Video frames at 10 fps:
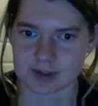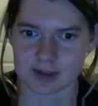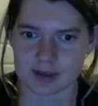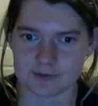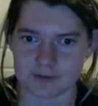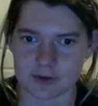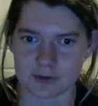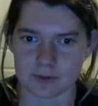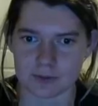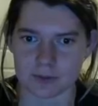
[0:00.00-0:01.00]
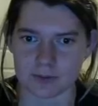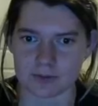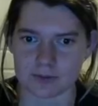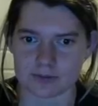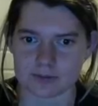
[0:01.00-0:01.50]
If you
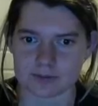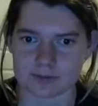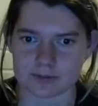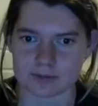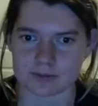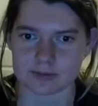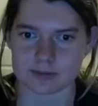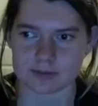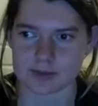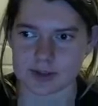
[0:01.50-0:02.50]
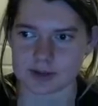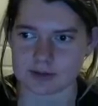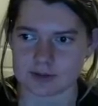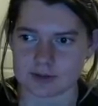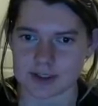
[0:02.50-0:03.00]

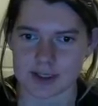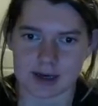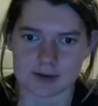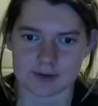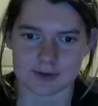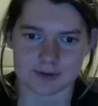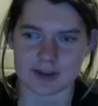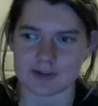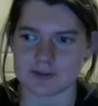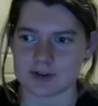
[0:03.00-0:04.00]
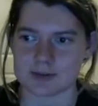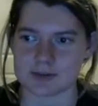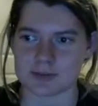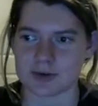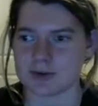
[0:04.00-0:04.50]
know, I don't know if live streams
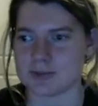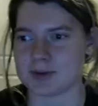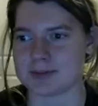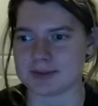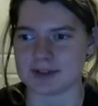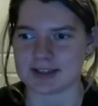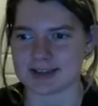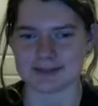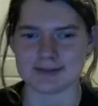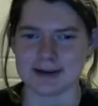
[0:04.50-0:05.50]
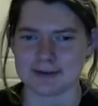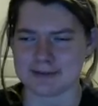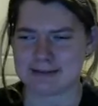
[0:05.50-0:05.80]
for you people, I don't know.